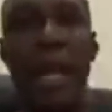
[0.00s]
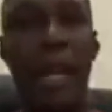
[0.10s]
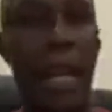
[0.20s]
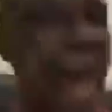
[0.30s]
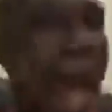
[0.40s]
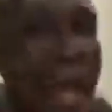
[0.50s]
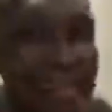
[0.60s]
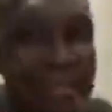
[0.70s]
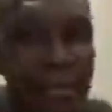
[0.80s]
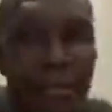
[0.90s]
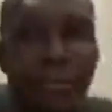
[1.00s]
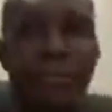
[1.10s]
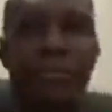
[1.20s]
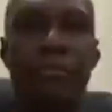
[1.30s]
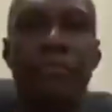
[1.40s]
Lust!
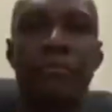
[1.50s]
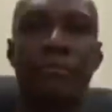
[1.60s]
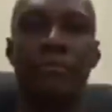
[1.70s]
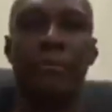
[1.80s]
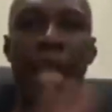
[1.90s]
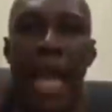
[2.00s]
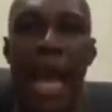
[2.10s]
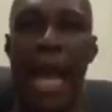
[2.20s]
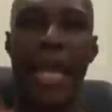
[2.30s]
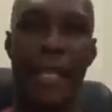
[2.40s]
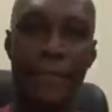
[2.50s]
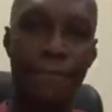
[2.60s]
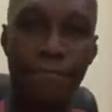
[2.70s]
And higher